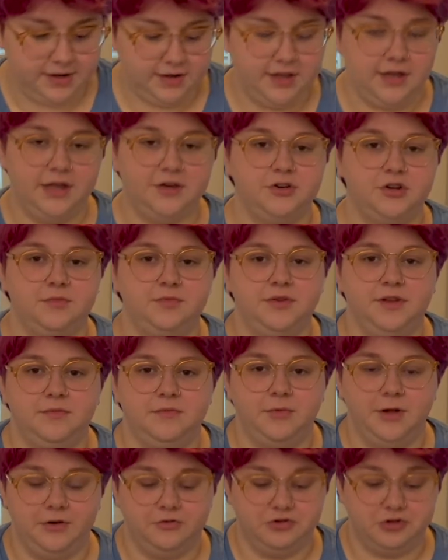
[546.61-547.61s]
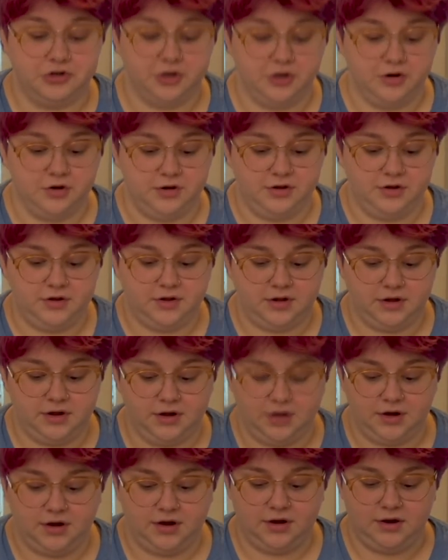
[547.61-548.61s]
ketchuped and brown sugared.
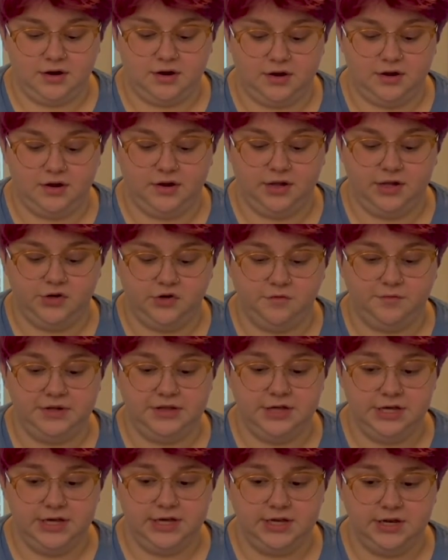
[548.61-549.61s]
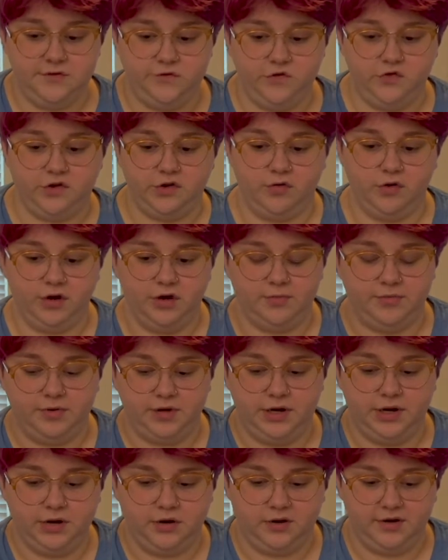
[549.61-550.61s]
It do be leaking, so we're gonna
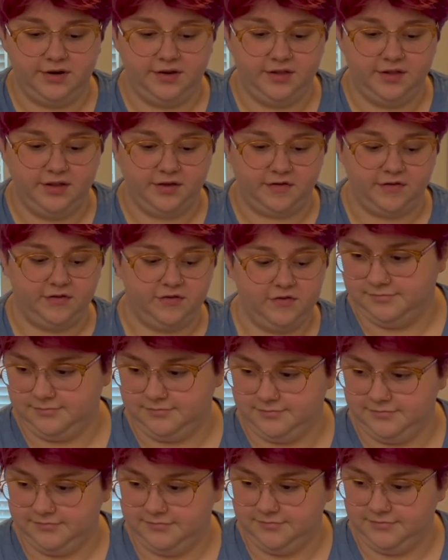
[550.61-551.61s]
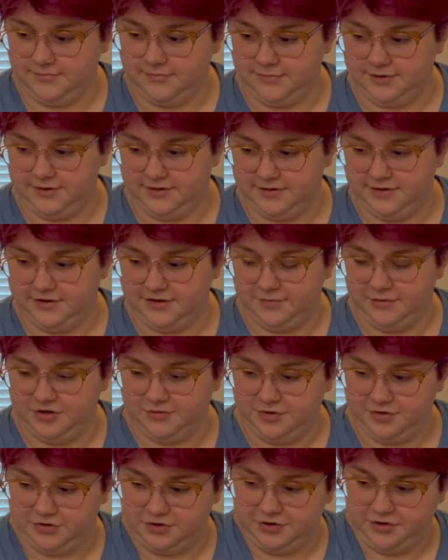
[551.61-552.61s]
put it on this. This is how much
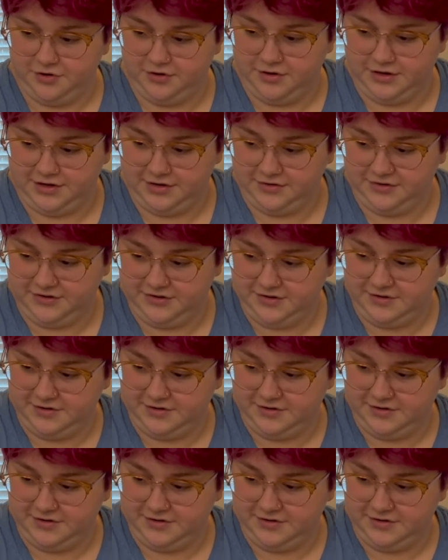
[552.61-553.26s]
brown sugar I used.